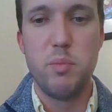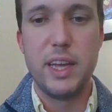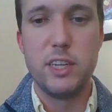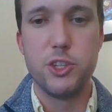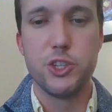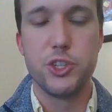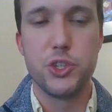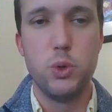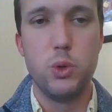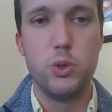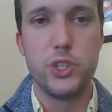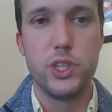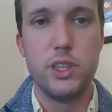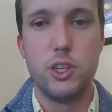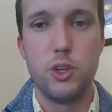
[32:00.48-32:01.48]
major
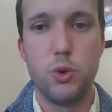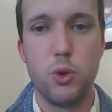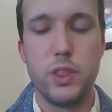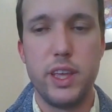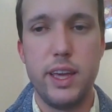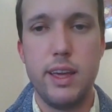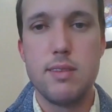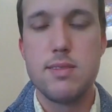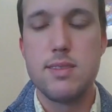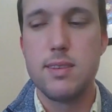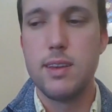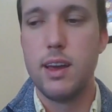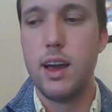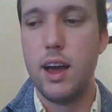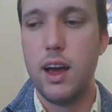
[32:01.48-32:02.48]
schools in the
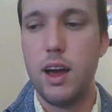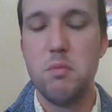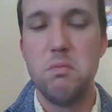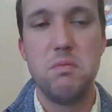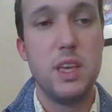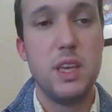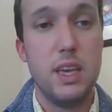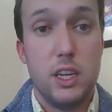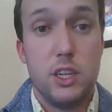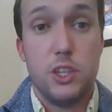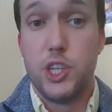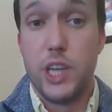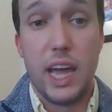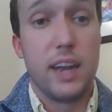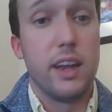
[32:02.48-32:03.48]
Northeast.
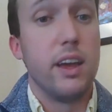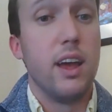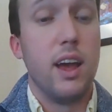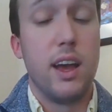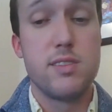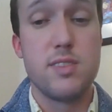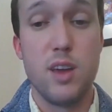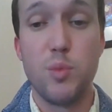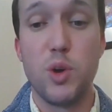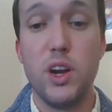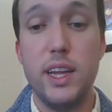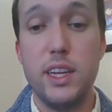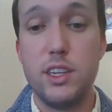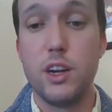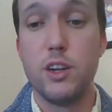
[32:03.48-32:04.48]
She got a summer
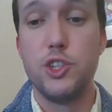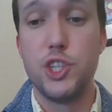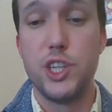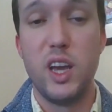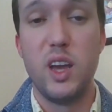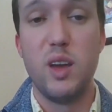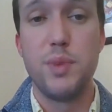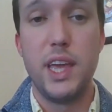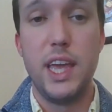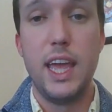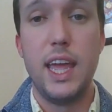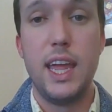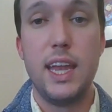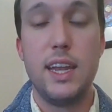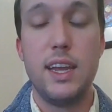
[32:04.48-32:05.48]
internship
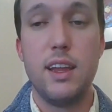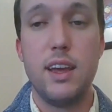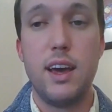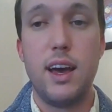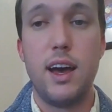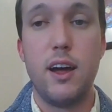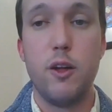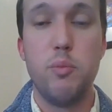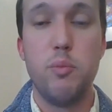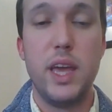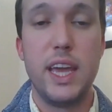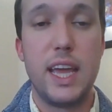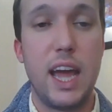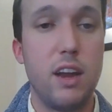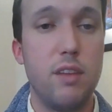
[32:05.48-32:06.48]
in
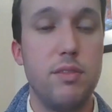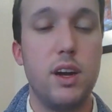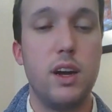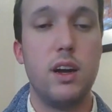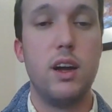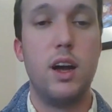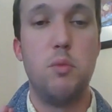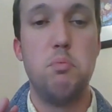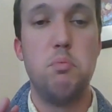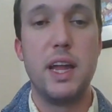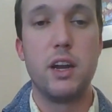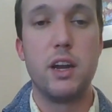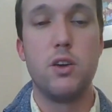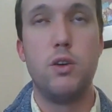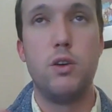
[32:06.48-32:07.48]
kind of a
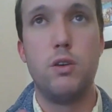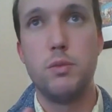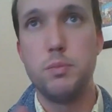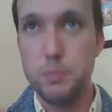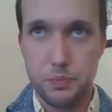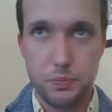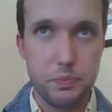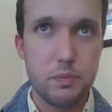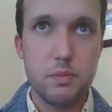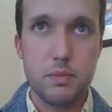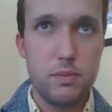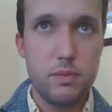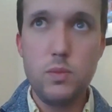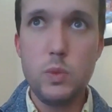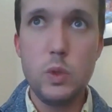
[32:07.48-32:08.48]
medical
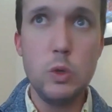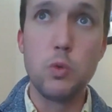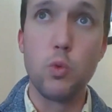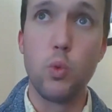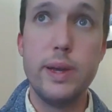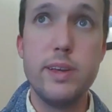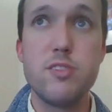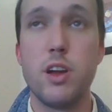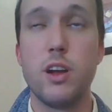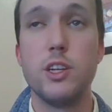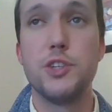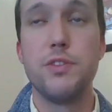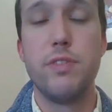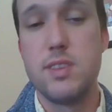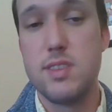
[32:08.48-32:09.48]

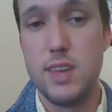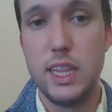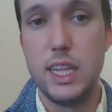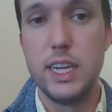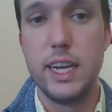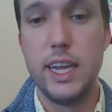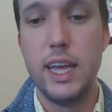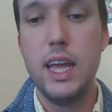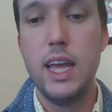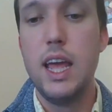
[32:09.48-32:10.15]
research facility.